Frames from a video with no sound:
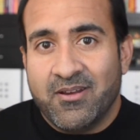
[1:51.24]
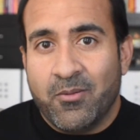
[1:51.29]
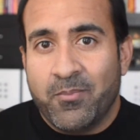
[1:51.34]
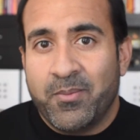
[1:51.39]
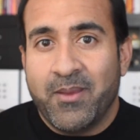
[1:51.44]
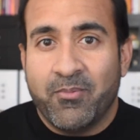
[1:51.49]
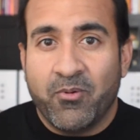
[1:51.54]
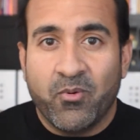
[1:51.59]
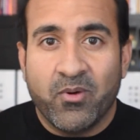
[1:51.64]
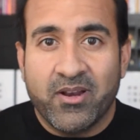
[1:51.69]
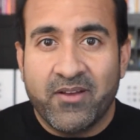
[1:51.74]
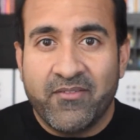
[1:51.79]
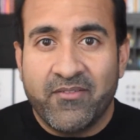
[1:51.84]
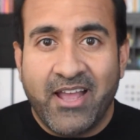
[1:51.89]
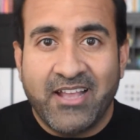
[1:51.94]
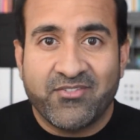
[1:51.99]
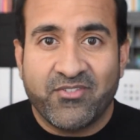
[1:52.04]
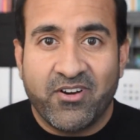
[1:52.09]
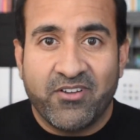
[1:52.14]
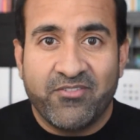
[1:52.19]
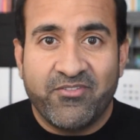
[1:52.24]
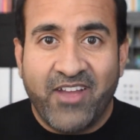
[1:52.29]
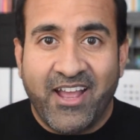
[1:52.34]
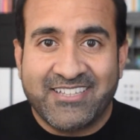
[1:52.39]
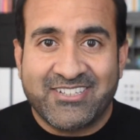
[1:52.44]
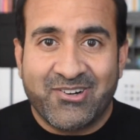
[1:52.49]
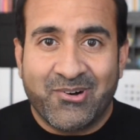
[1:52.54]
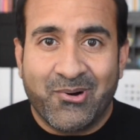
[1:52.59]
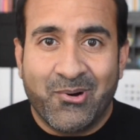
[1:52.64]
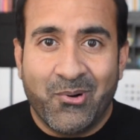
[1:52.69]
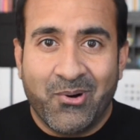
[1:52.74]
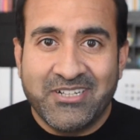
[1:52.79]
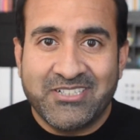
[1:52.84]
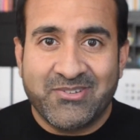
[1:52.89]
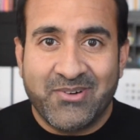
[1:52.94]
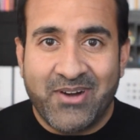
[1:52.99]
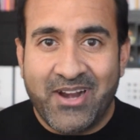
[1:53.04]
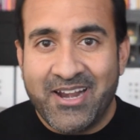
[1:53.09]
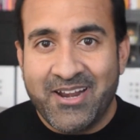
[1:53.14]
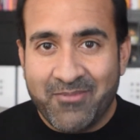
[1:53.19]
people would have asked for a faster
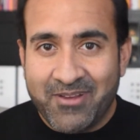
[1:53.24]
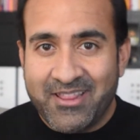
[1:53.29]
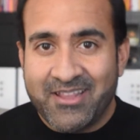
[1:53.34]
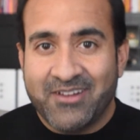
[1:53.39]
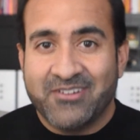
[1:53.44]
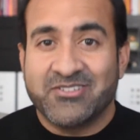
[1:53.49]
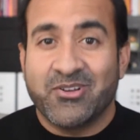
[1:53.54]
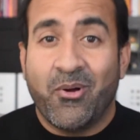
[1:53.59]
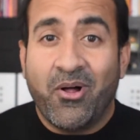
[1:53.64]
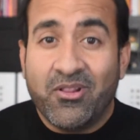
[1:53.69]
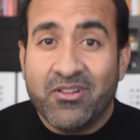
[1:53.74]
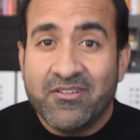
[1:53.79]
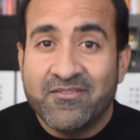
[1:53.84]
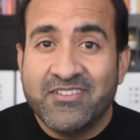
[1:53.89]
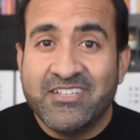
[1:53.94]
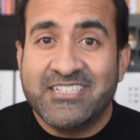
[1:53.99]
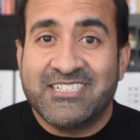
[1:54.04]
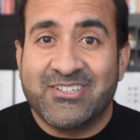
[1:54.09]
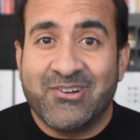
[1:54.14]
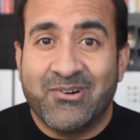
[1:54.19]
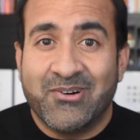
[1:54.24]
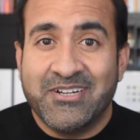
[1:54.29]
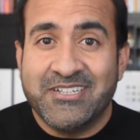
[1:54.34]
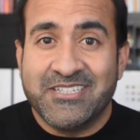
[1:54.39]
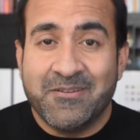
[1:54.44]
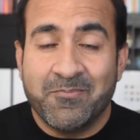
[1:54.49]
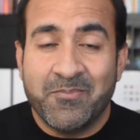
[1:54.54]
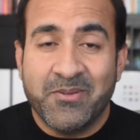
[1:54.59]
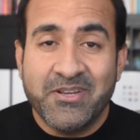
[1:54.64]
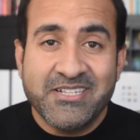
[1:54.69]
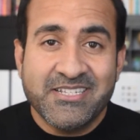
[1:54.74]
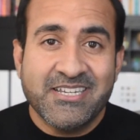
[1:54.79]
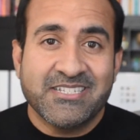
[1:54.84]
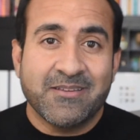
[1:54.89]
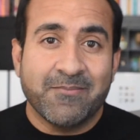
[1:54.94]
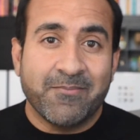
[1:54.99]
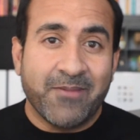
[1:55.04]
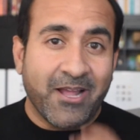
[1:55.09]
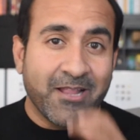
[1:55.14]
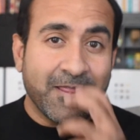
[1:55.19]
horse, right? I mean, there's all of these stories in
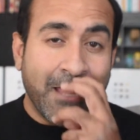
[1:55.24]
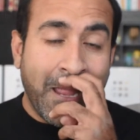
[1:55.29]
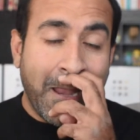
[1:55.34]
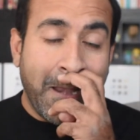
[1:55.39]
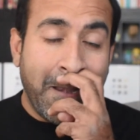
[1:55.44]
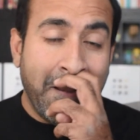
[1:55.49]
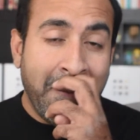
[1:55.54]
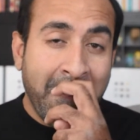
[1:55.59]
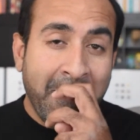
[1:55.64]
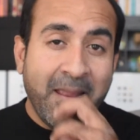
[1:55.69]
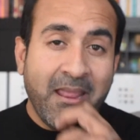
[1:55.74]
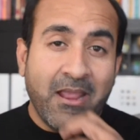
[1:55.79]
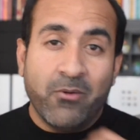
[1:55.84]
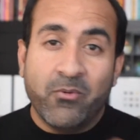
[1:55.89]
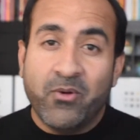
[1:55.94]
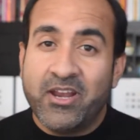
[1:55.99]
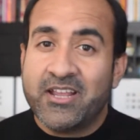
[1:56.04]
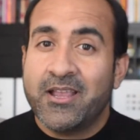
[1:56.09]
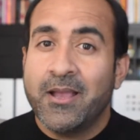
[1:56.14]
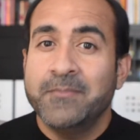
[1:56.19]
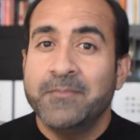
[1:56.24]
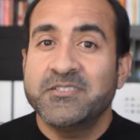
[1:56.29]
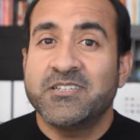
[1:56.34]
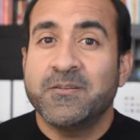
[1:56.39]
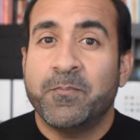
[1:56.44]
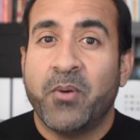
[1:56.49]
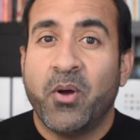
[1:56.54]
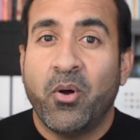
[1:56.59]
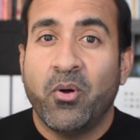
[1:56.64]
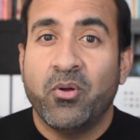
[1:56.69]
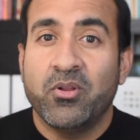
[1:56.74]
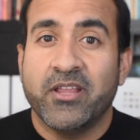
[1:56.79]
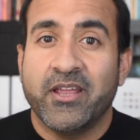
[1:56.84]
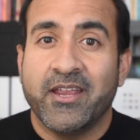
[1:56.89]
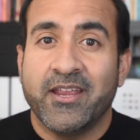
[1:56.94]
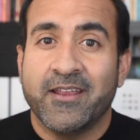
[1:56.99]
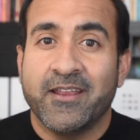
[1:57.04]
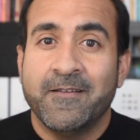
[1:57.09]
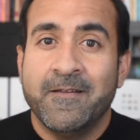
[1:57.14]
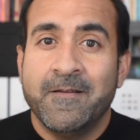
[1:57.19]
business about that. And when it comes to
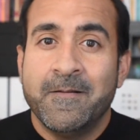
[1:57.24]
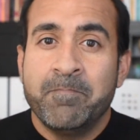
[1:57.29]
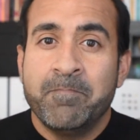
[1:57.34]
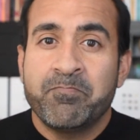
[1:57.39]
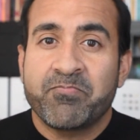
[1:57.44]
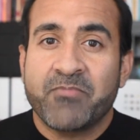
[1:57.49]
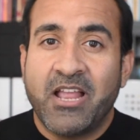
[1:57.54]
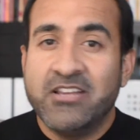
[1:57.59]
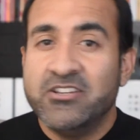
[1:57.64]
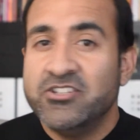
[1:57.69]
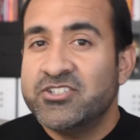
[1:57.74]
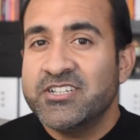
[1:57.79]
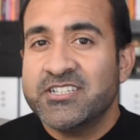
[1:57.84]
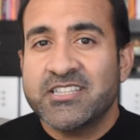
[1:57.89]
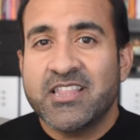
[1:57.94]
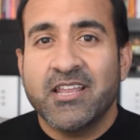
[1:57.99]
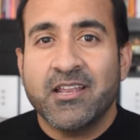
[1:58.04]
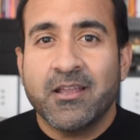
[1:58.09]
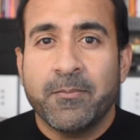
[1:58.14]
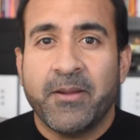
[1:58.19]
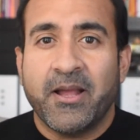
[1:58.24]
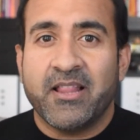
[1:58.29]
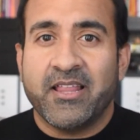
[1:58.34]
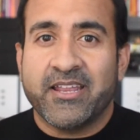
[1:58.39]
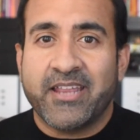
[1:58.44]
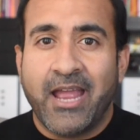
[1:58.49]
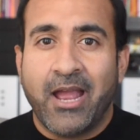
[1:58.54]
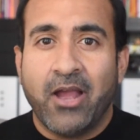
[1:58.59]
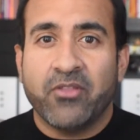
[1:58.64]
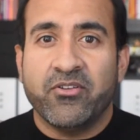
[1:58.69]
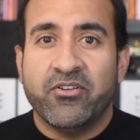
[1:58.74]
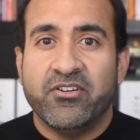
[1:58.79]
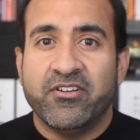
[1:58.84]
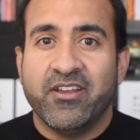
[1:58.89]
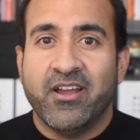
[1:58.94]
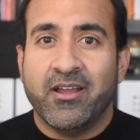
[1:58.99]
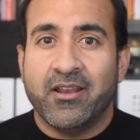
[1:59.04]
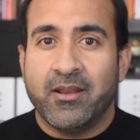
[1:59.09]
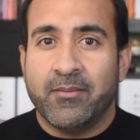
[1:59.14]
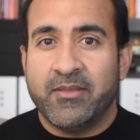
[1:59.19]
polling, and you just think about like how they're
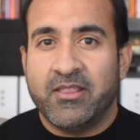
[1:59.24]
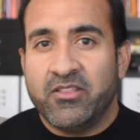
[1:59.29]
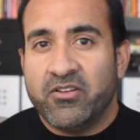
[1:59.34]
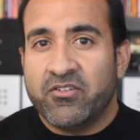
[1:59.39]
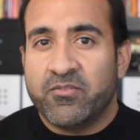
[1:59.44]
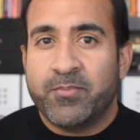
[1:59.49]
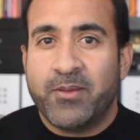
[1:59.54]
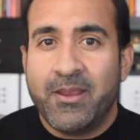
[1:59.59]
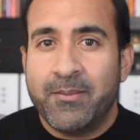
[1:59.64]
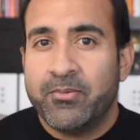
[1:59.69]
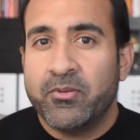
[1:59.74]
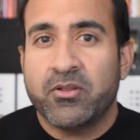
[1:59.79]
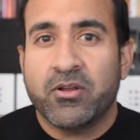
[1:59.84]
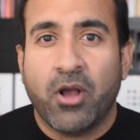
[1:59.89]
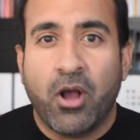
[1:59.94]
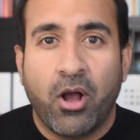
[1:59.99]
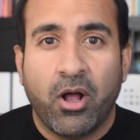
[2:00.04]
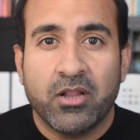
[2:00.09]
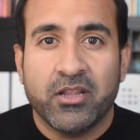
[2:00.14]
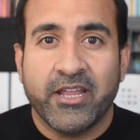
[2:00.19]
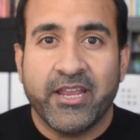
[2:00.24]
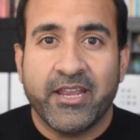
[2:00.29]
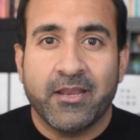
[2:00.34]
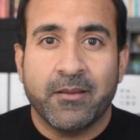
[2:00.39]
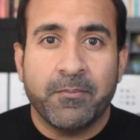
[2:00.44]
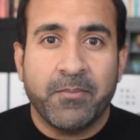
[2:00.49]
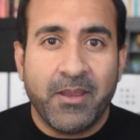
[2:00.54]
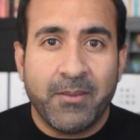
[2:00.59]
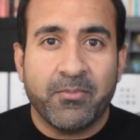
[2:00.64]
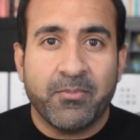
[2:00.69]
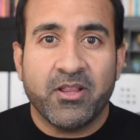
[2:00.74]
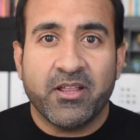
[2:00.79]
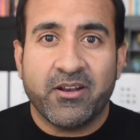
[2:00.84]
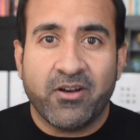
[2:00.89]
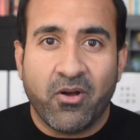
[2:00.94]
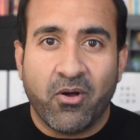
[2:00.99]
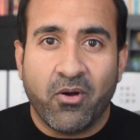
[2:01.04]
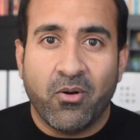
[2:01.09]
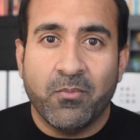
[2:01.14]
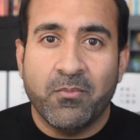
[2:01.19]
done, I mean, there's people calling people at
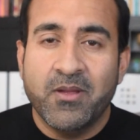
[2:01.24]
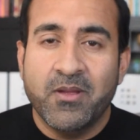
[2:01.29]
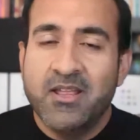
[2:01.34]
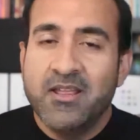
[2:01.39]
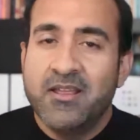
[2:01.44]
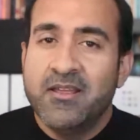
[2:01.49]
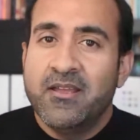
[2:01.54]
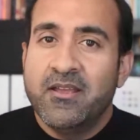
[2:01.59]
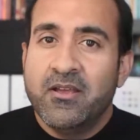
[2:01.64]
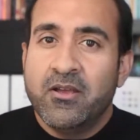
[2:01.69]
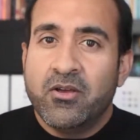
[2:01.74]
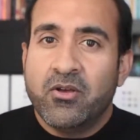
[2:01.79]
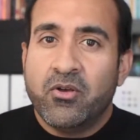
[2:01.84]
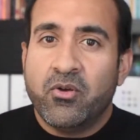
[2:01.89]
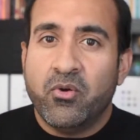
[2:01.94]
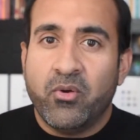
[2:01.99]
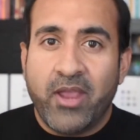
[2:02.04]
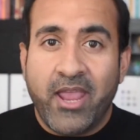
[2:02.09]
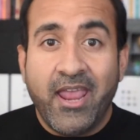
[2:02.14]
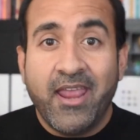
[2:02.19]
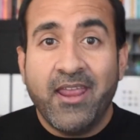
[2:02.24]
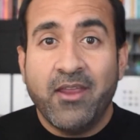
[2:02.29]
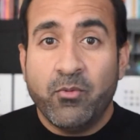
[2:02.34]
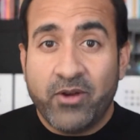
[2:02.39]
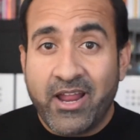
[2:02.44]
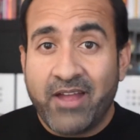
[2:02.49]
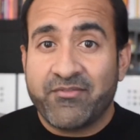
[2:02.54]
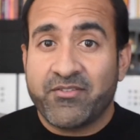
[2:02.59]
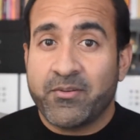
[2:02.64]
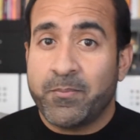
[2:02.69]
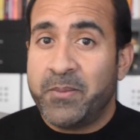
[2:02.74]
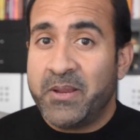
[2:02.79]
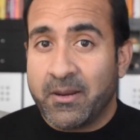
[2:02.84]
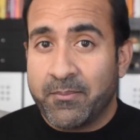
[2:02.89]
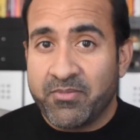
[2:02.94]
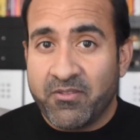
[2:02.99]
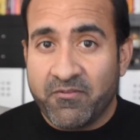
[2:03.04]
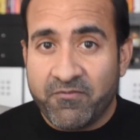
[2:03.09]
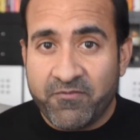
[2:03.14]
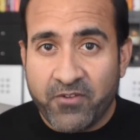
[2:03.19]
home who would have to pick
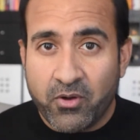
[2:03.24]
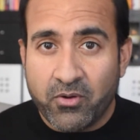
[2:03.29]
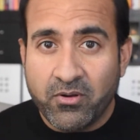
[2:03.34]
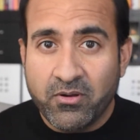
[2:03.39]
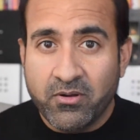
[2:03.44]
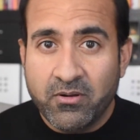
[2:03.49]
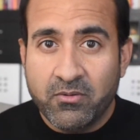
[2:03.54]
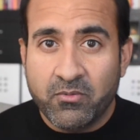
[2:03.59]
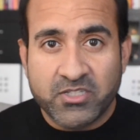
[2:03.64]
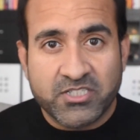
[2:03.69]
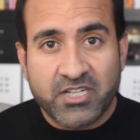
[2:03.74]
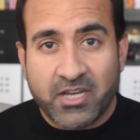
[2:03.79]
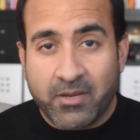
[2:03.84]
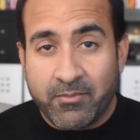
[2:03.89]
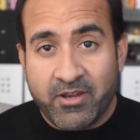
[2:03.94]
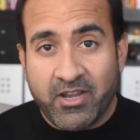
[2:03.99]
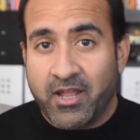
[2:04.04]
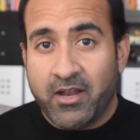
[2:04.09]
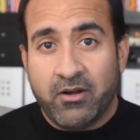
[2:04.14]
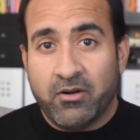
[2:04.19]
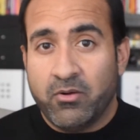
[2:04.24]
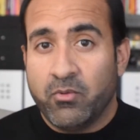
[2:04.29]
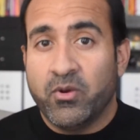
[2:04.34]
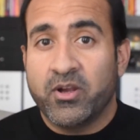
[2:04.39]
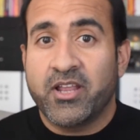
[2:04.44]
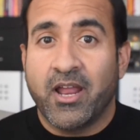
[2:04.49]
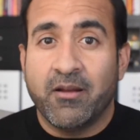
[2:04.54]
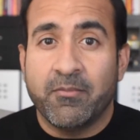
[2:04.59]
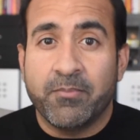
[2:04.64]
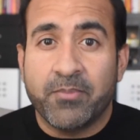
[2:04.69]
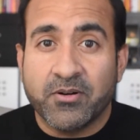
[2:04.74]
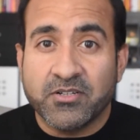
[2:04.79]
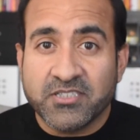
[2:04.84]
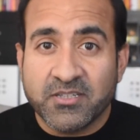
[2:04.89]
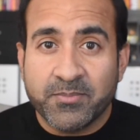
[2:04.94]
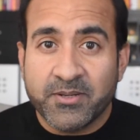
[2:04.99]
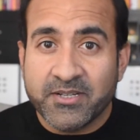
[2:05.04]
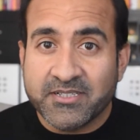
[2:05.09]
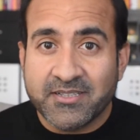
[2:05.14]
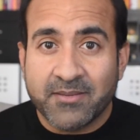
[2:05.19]
up the phone, which, I mean, I don't know what kind of
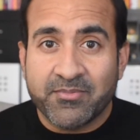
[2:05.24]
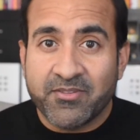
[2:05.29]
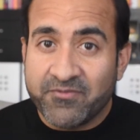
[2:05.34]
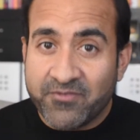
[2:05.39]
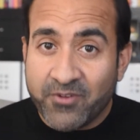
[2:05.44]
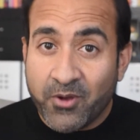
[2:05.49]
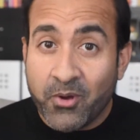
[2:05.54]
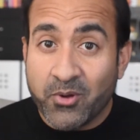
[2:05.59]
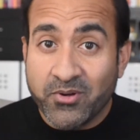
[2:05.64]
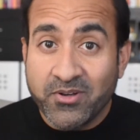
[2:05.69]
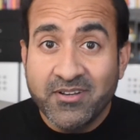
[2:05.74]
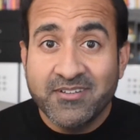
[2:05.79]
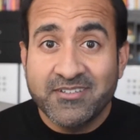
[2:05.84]
person picks up the phone